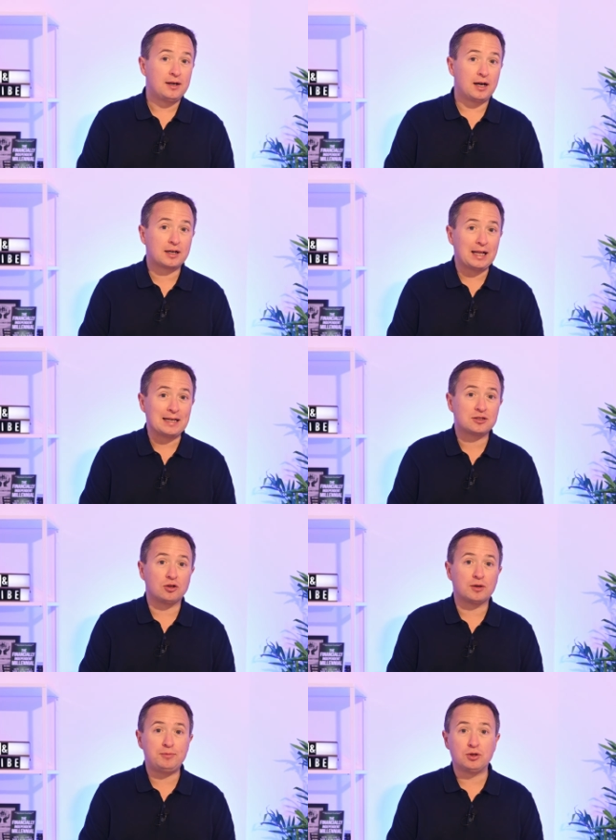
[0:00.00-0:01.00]
A
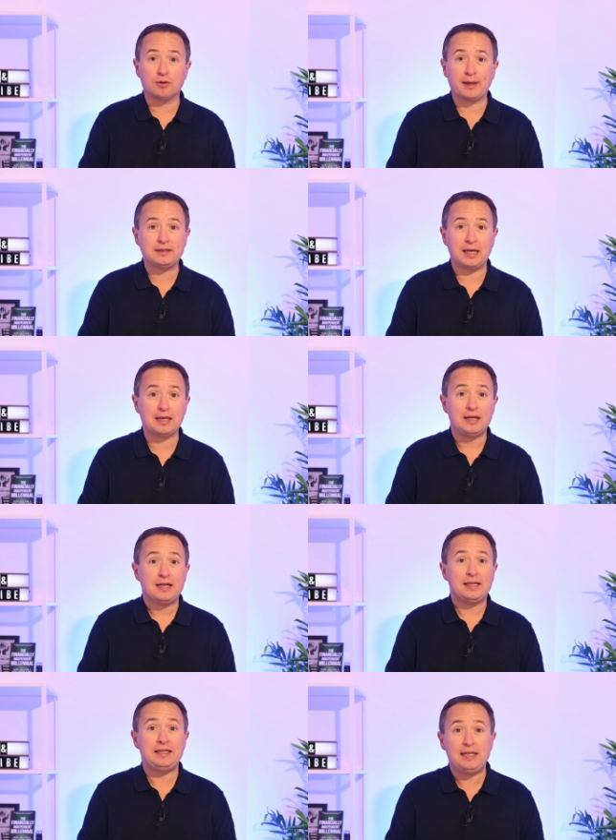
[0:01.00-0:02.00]
classical computer might take
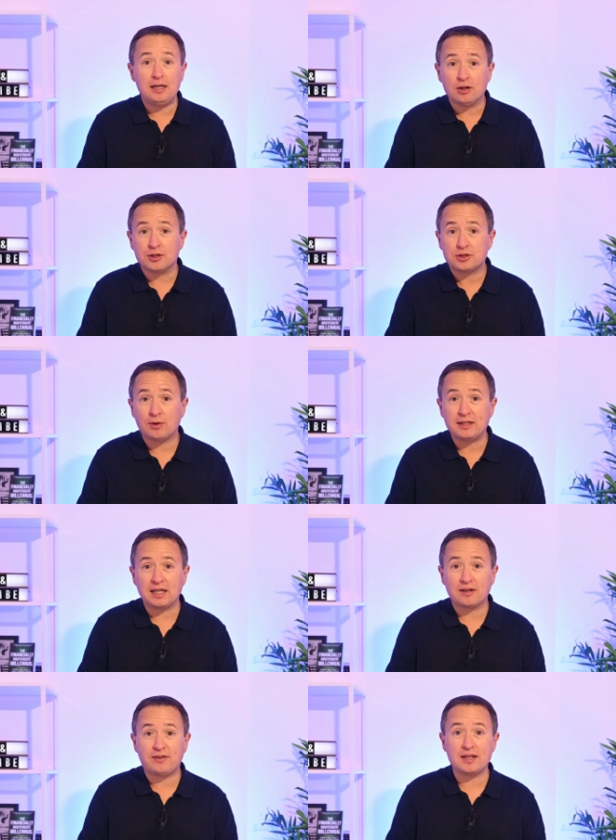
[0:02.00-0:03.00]
years to
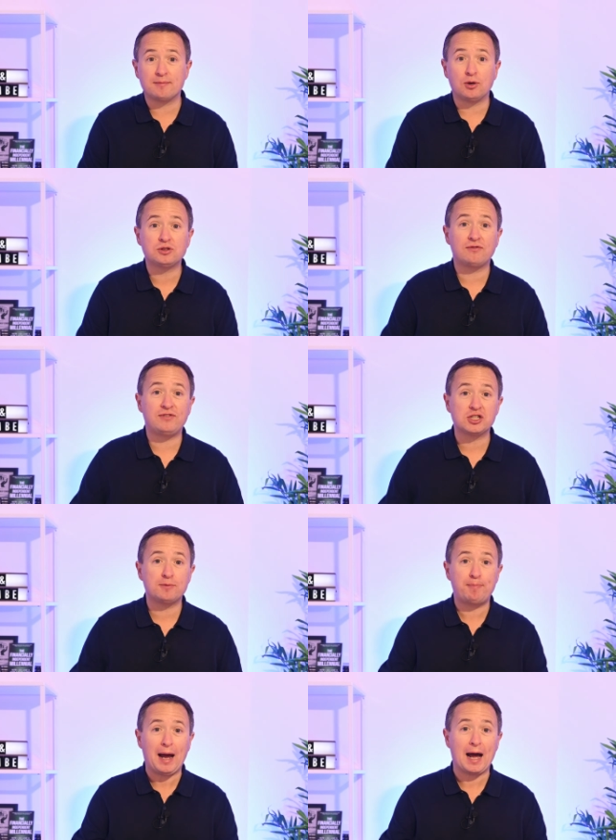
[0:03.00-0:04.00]
identify the most
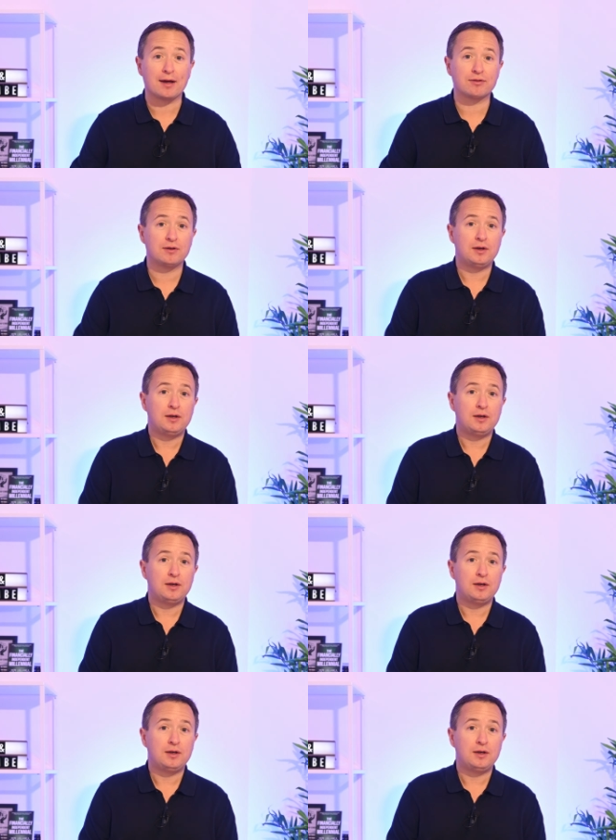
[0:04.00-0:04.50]
efficient path,